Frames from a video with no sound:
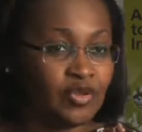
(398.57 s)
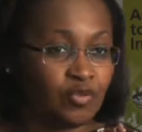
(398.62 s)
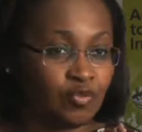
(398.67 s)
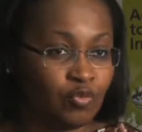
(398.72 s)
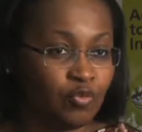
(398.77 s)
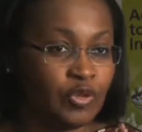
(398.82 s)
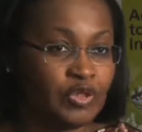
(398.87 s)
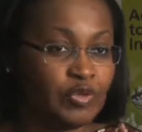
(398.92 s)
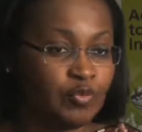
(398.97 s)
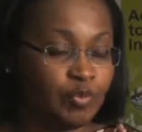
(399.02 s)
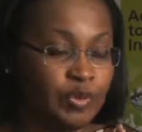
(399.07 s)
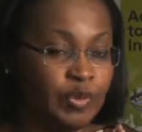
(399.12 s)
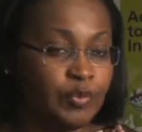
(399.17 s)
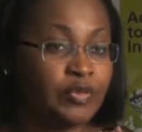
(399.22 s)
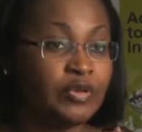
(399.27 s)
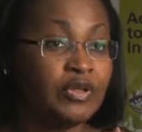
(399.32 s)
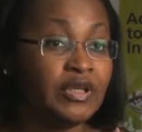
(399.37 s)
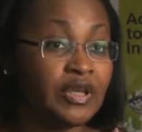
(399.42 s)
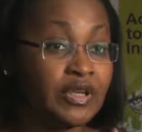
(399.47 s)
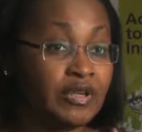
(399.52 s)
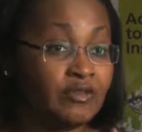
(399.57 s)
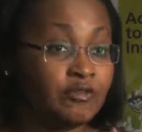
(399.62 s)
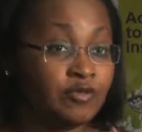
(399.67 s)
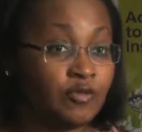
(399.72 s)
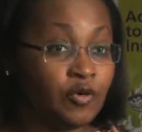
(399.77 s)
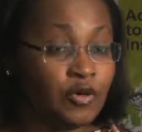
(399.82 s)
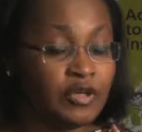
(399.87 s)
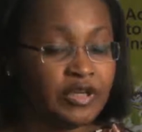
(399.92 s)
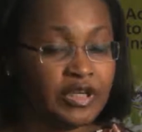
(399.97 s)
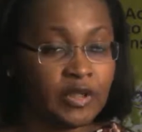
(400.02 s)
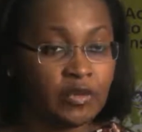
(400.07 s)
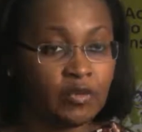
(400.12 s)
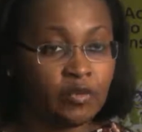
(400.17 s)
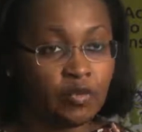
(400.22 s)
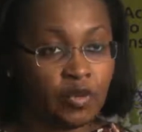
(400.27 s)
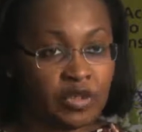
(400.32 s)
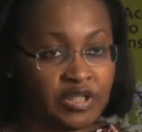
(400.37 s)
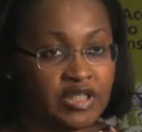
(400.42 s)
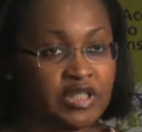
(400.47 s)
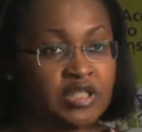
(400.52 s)
what people can afford, and
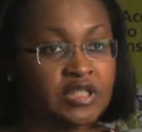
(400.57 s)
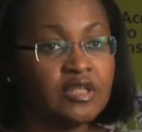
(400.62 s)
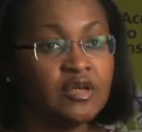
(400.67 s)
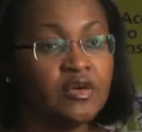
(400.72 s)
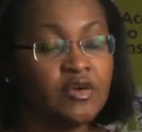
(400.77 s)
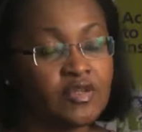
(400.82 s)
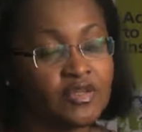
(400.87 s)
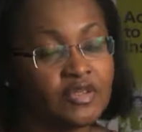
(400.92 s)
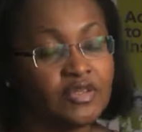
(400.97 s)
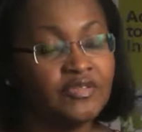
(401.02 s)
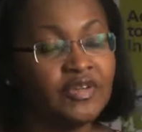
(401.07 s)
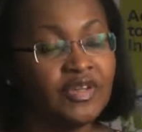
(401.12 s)
what is the cost of